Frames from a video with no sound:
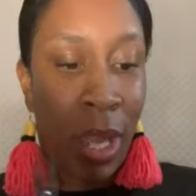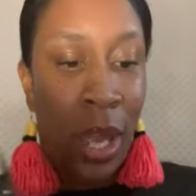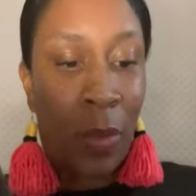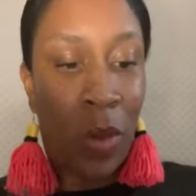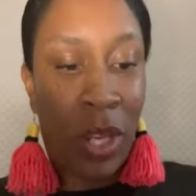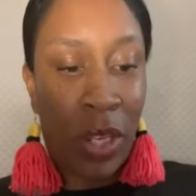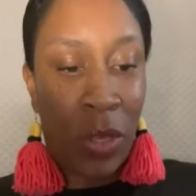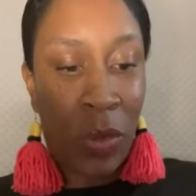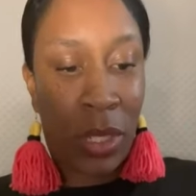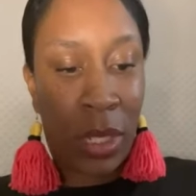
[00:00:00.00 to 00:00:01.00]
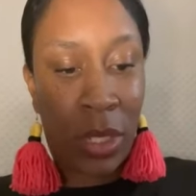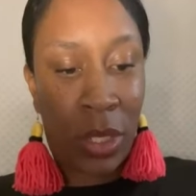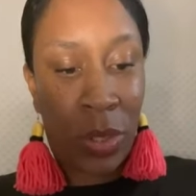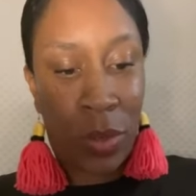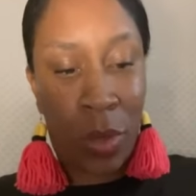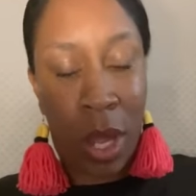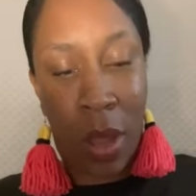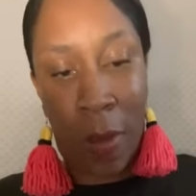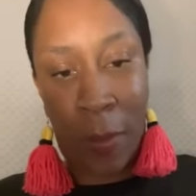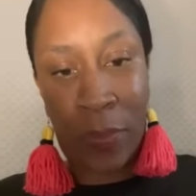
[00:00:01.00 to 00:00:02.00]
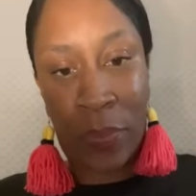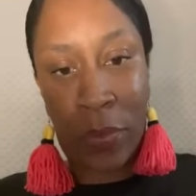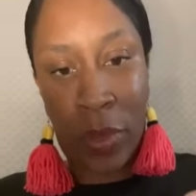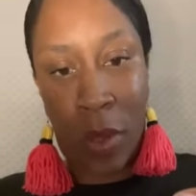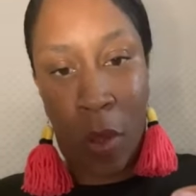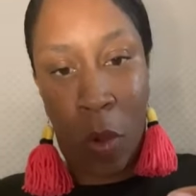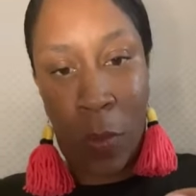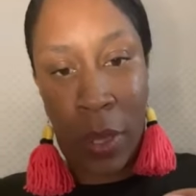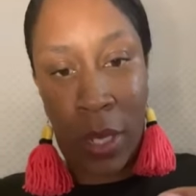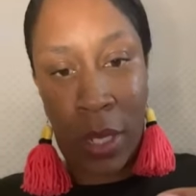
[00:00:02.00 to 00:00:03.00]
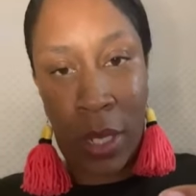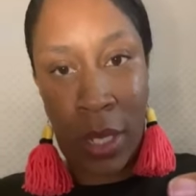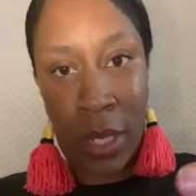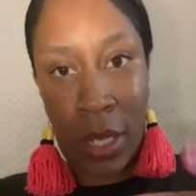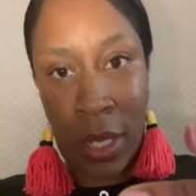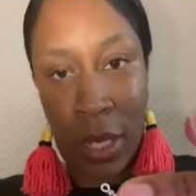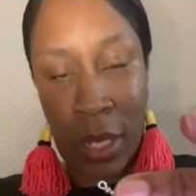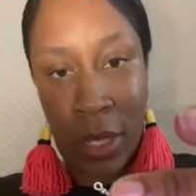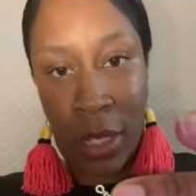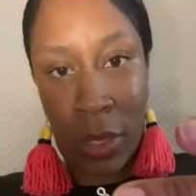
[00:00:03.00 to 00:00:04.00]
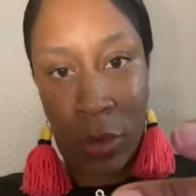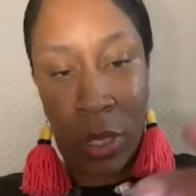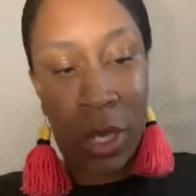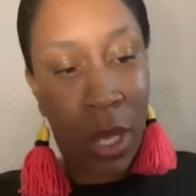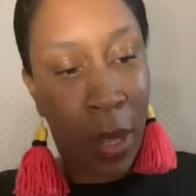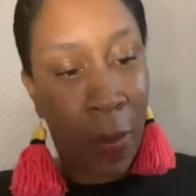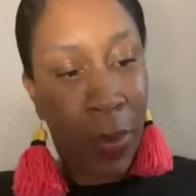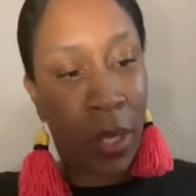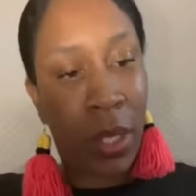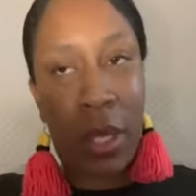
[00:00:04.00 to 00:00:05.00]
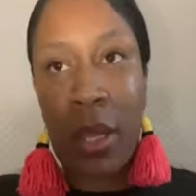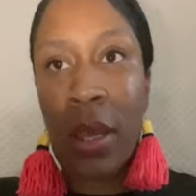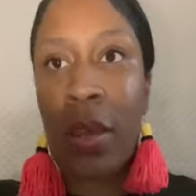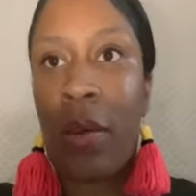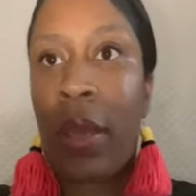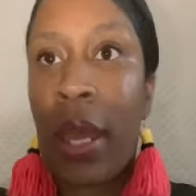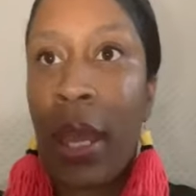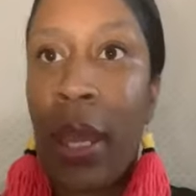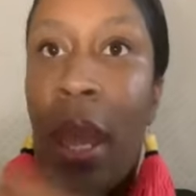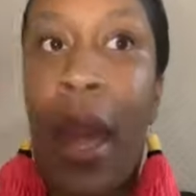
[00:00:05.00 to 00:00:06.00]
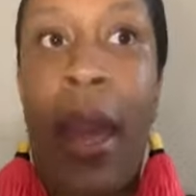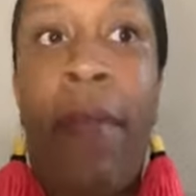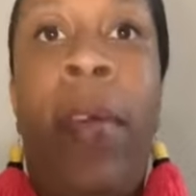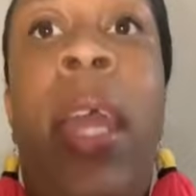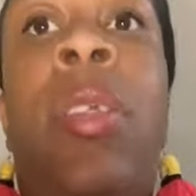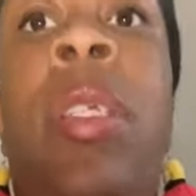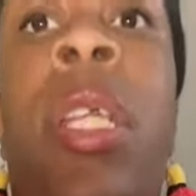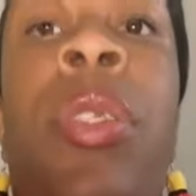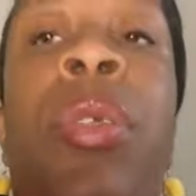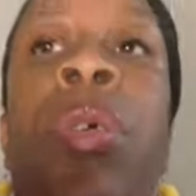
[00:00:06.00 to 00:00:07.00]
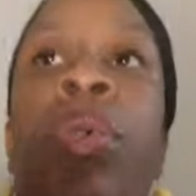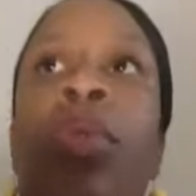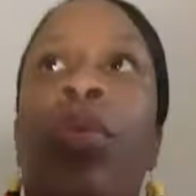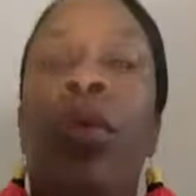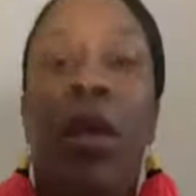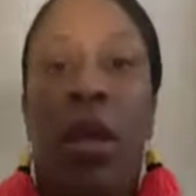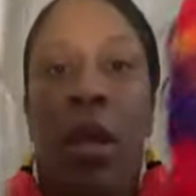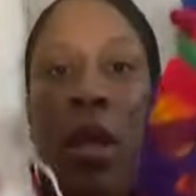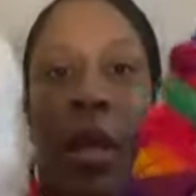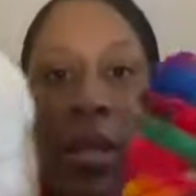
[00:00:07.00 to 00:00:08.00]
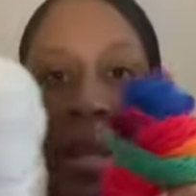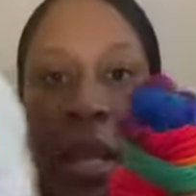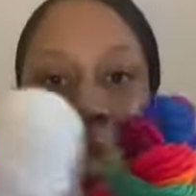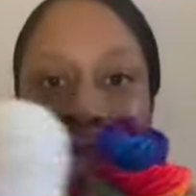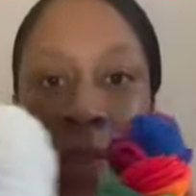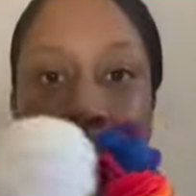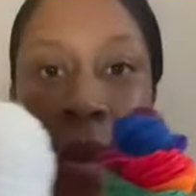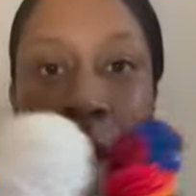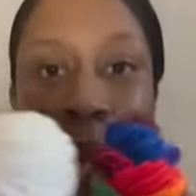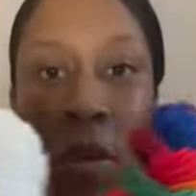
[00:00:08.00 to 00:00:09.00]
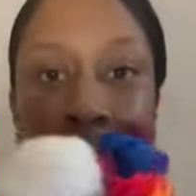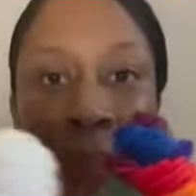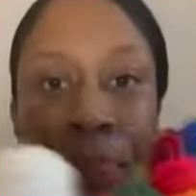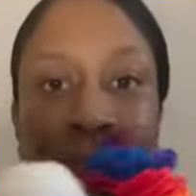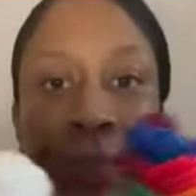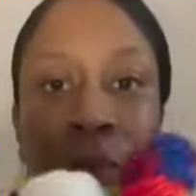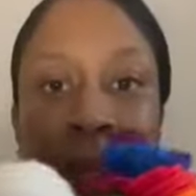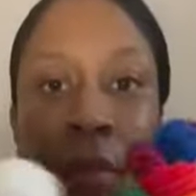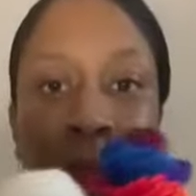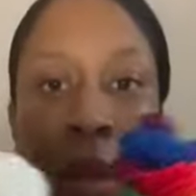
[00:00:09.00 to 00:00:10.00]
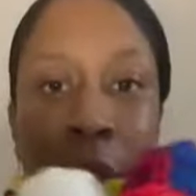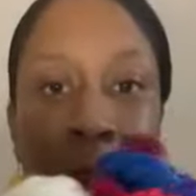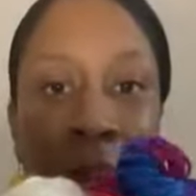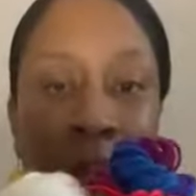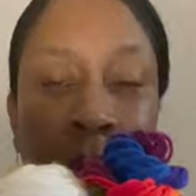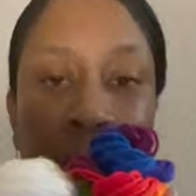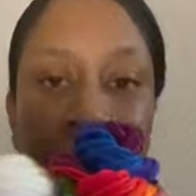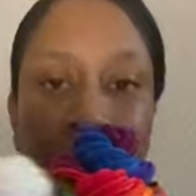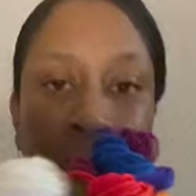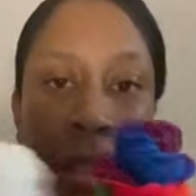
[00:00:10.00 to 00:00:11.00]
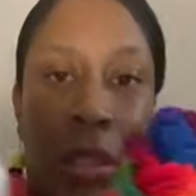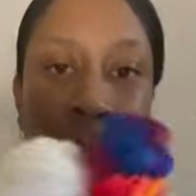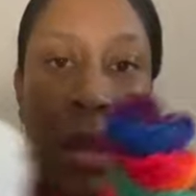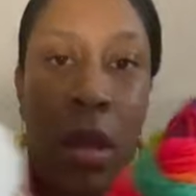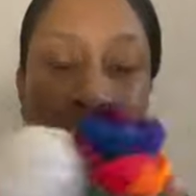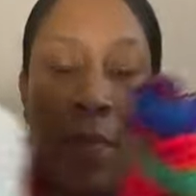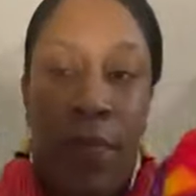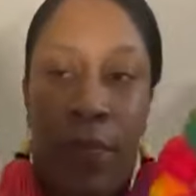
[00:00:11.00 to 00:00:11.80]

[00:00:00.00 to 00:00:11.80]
I'm going to use this to open this little hookup. Okay, I have actually 2 things of yarn. Okay, because I'm going to be using 2